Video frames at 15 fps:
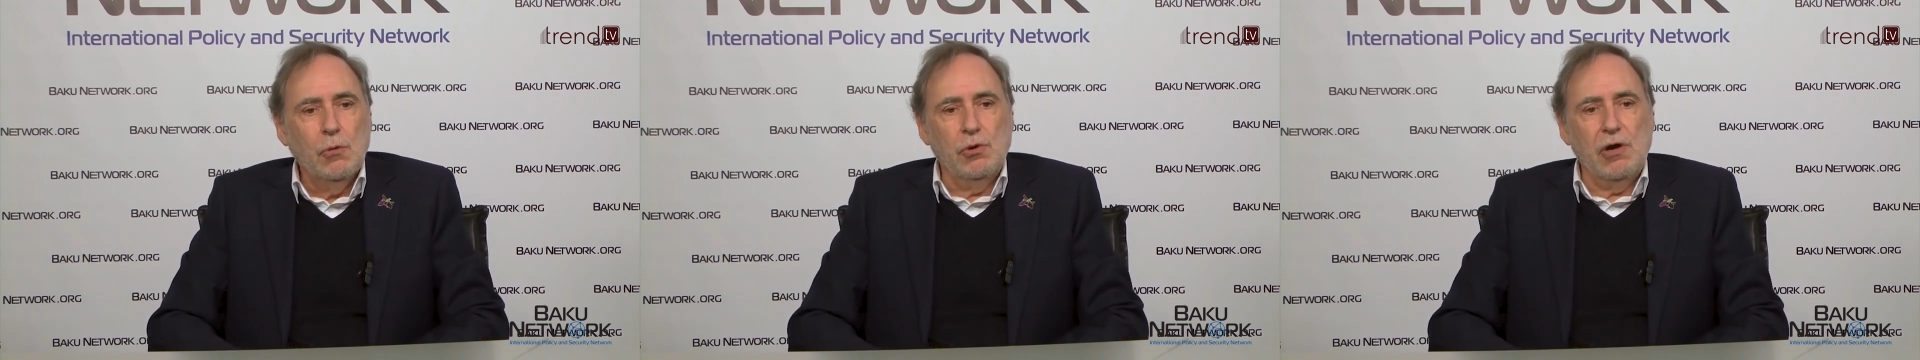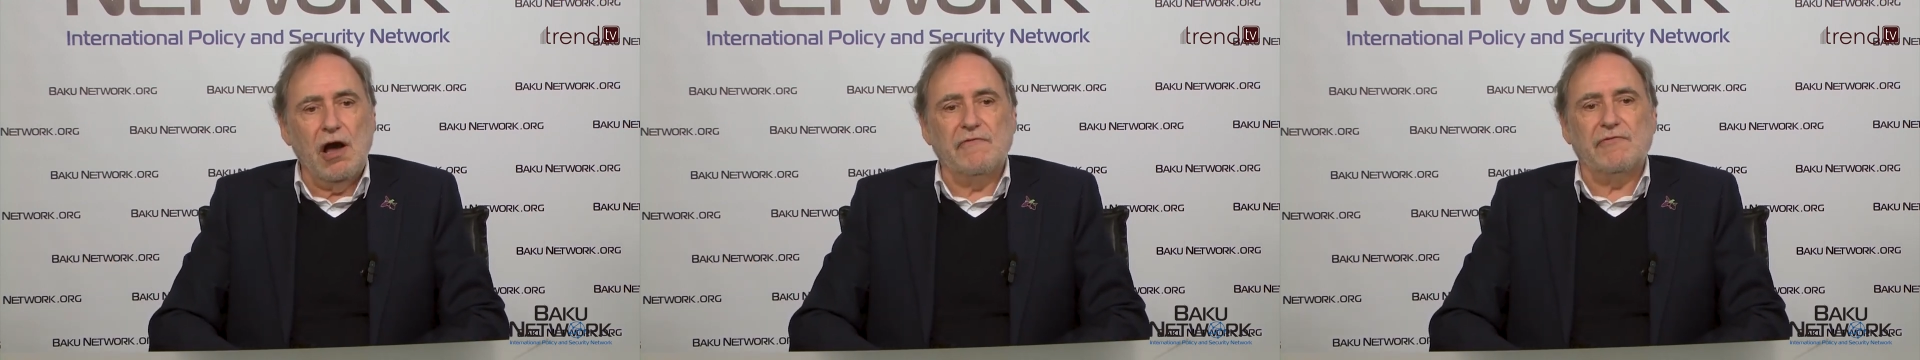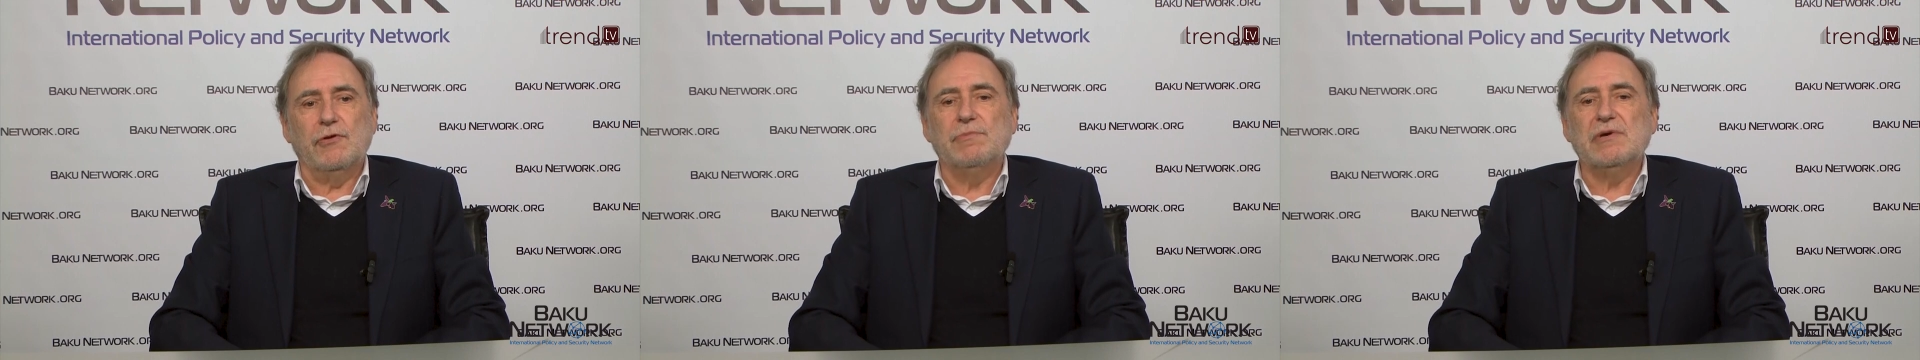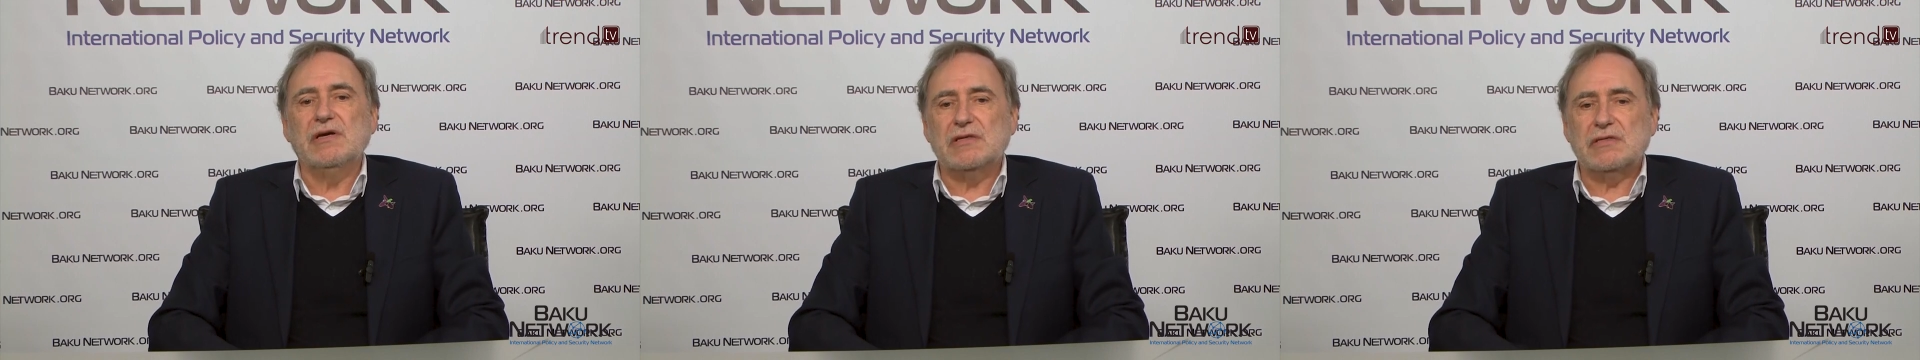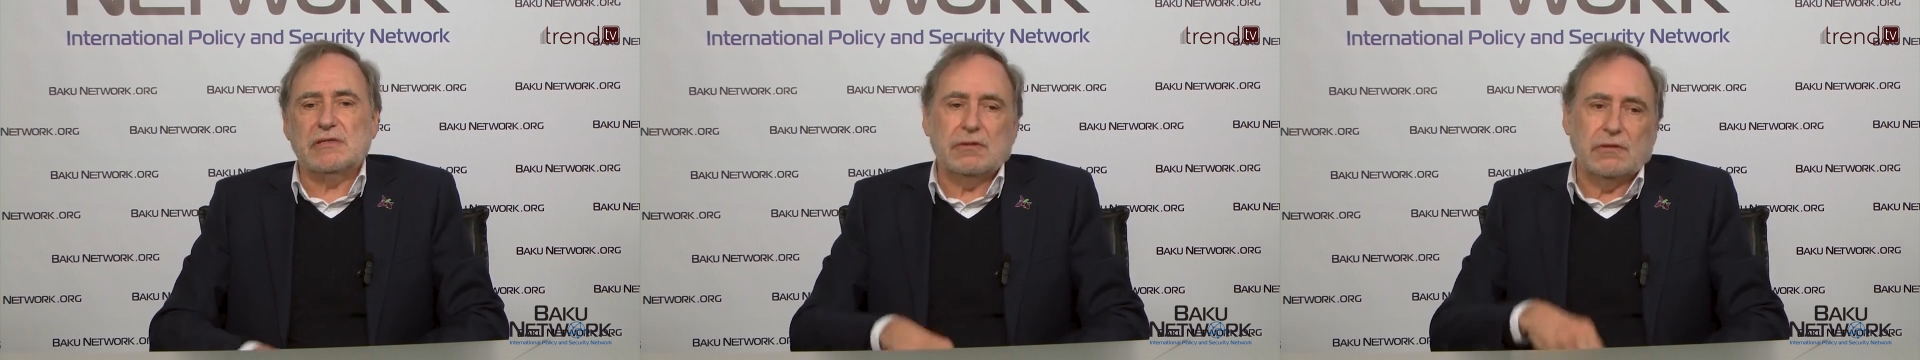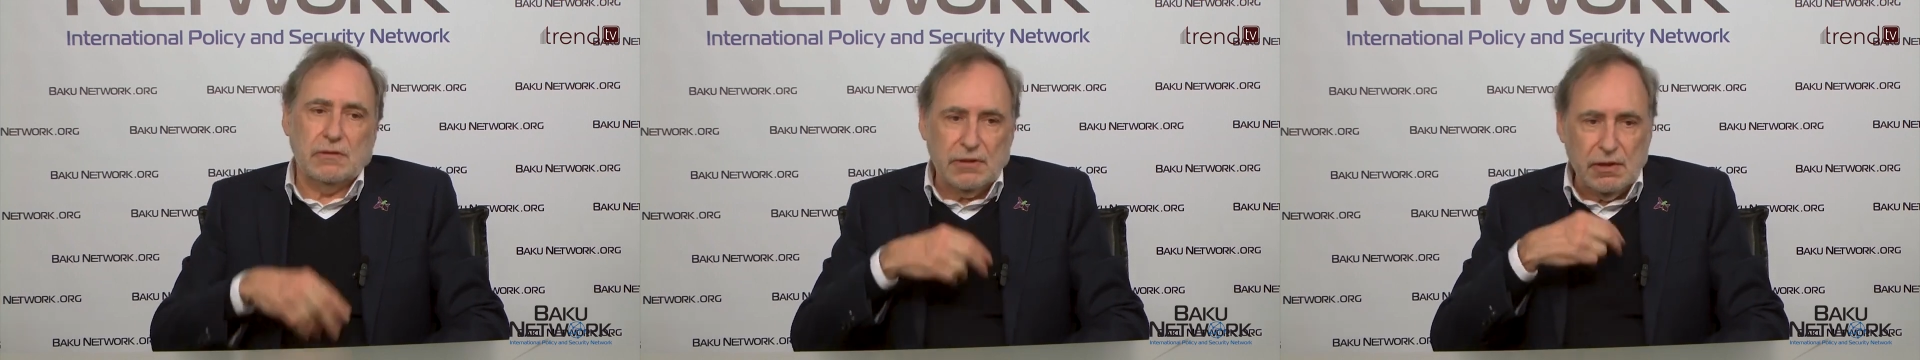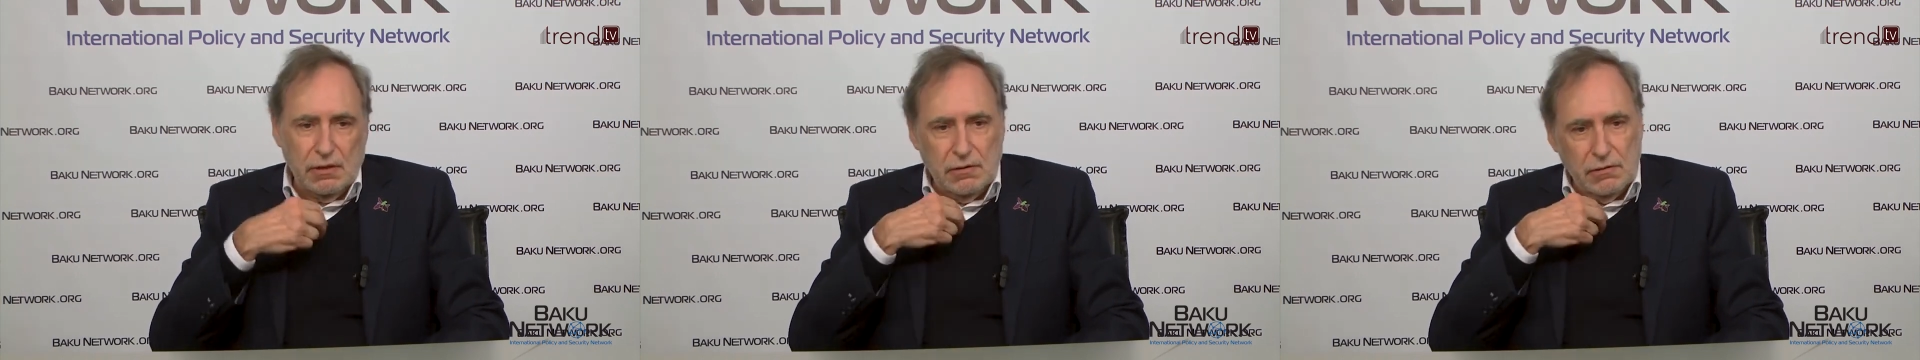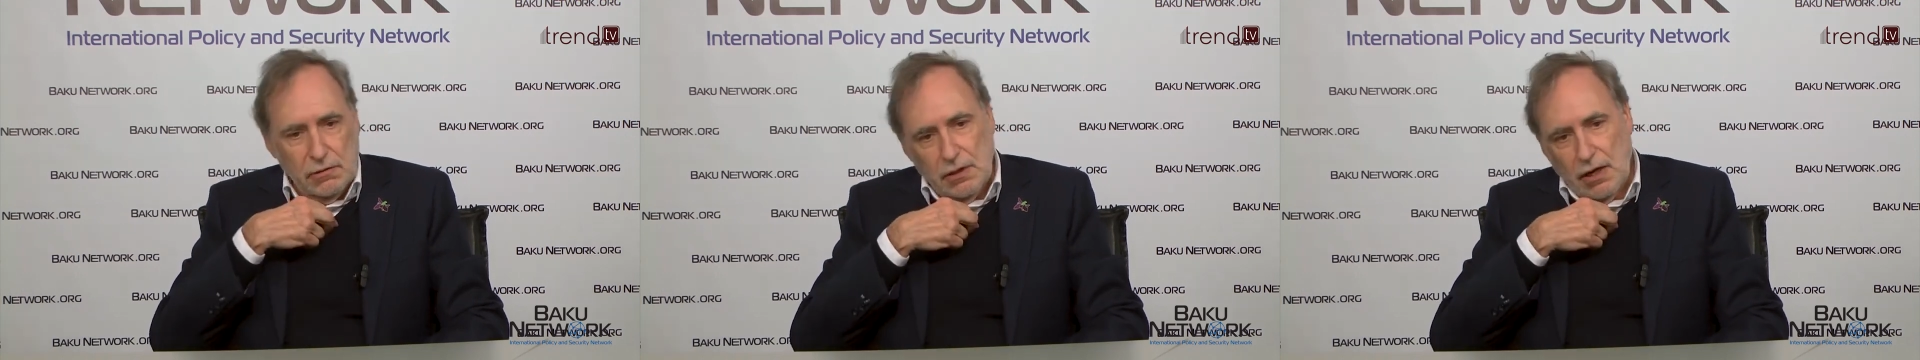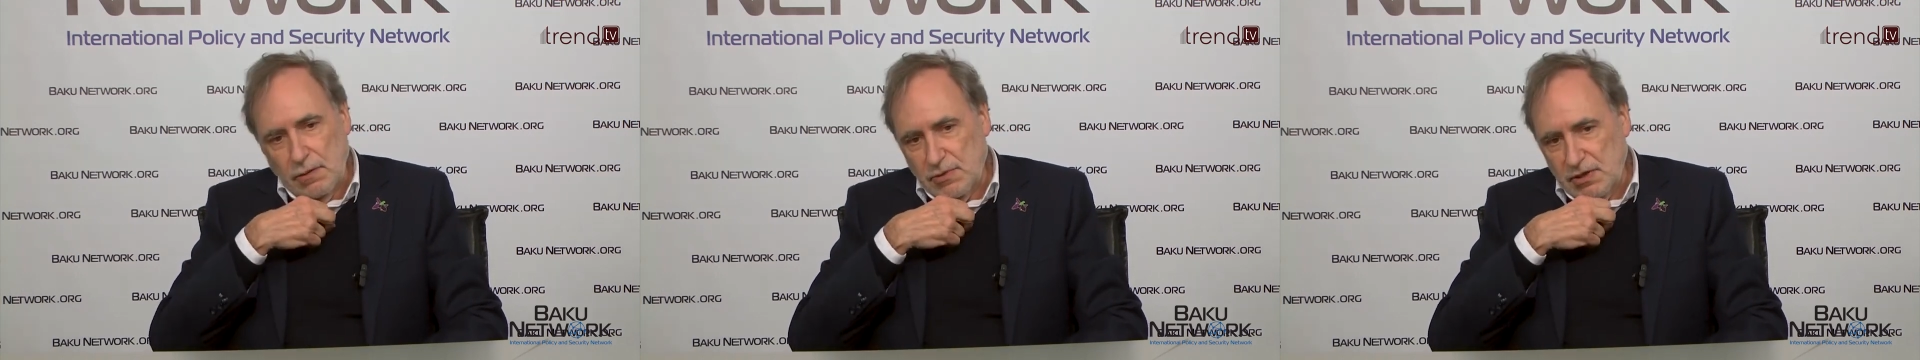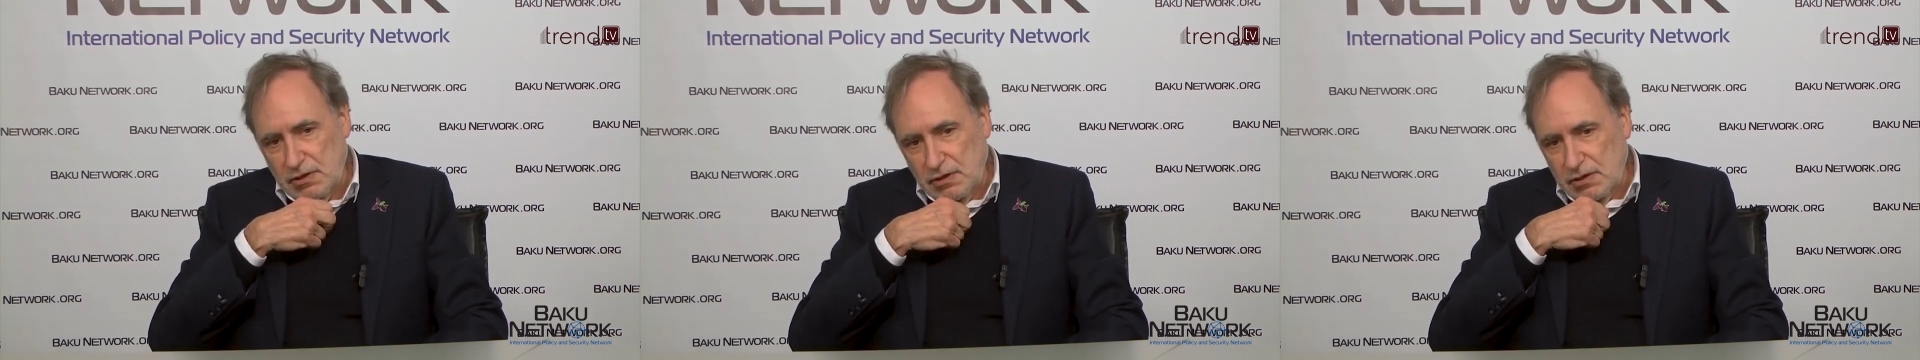We have the biggest
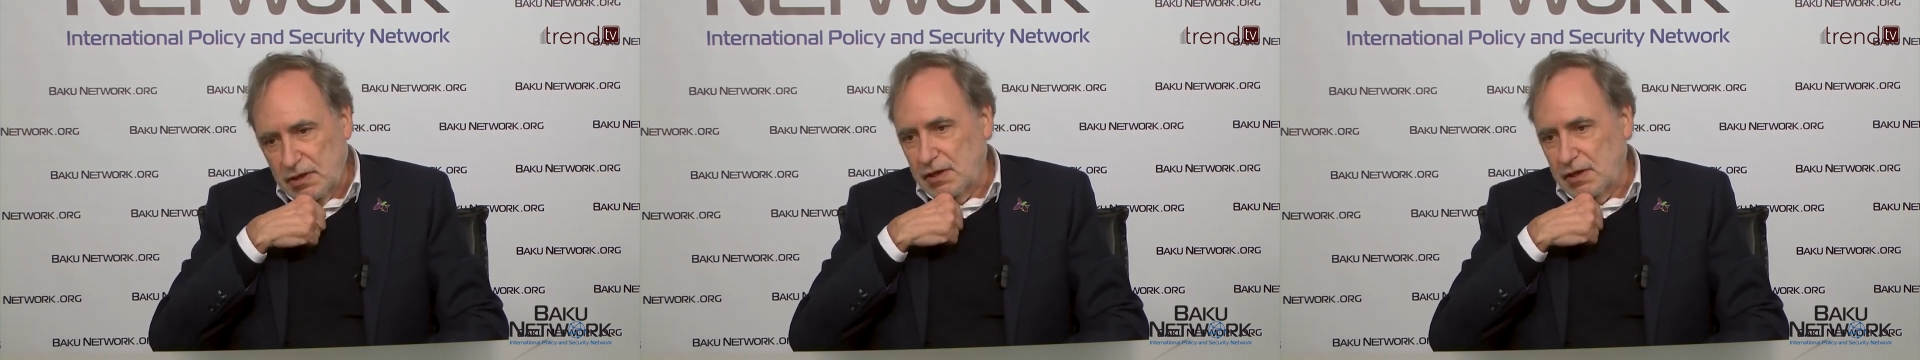Armenian